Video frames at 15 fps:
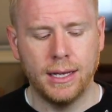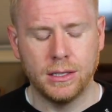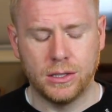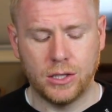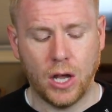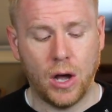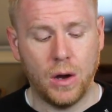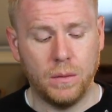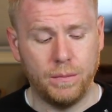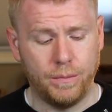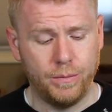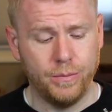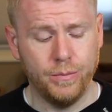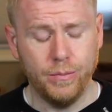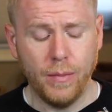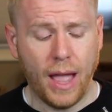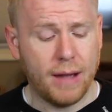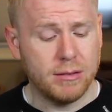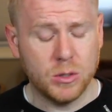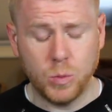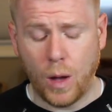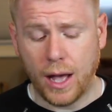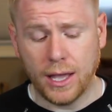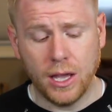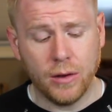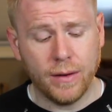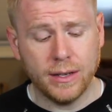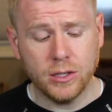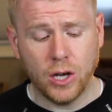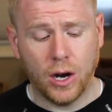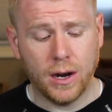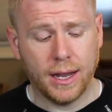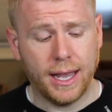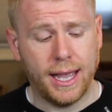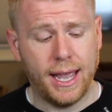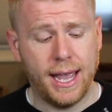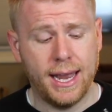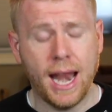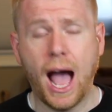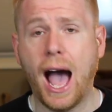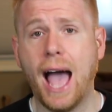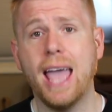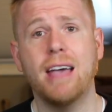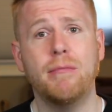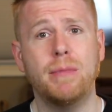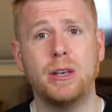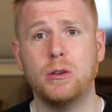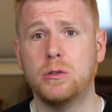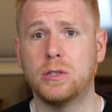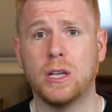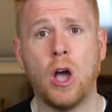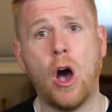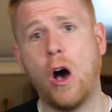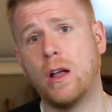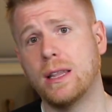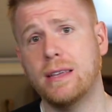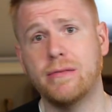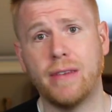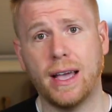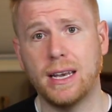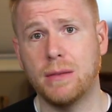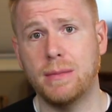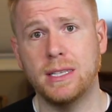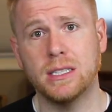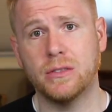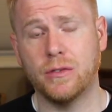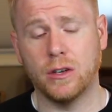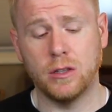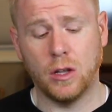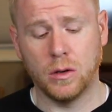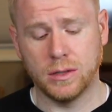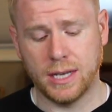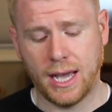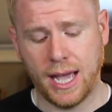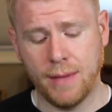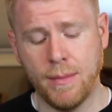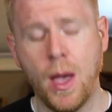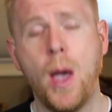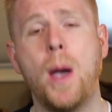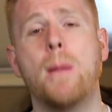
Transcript: So I was walking around Target, and I have been using Olly vitamins for a long time,